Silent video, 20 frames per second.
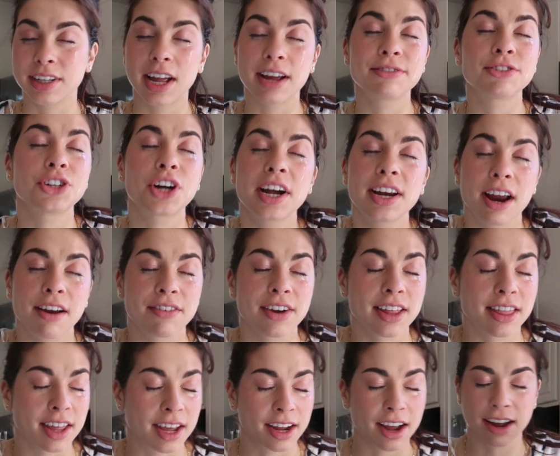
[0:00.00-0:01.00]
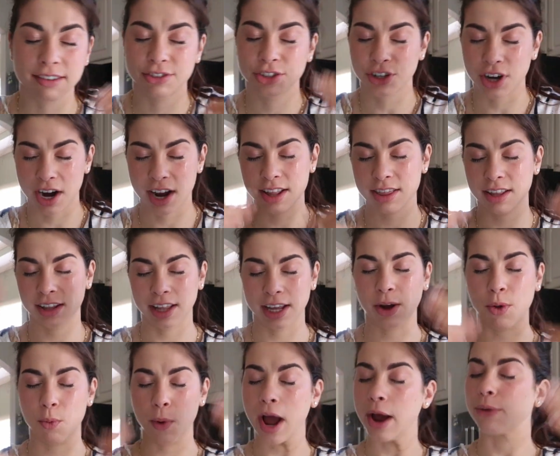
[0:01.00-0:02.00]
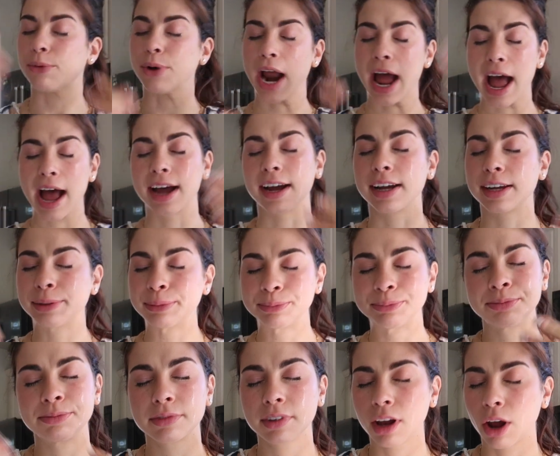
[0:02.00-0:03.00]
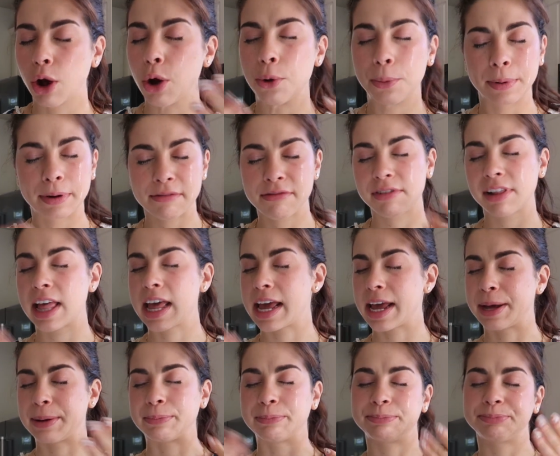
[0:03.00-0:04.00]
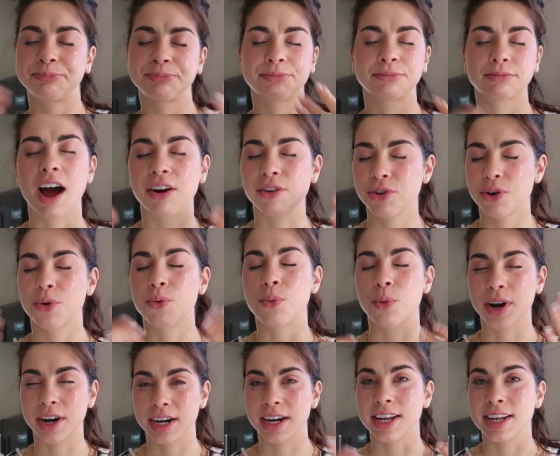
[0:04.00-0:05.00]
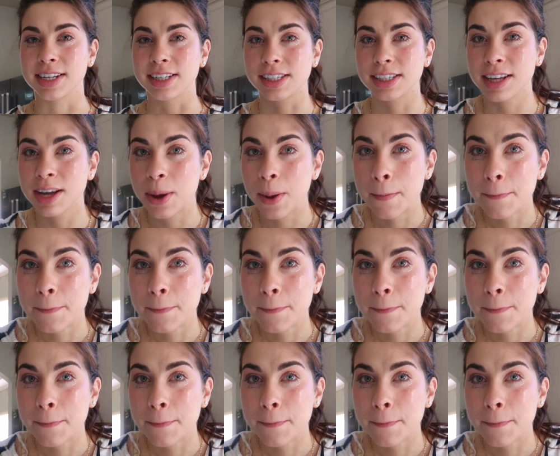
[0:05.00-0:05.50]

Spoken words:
and I've tried everything. I've tried the like wet rag, open flame, I don't know what it is.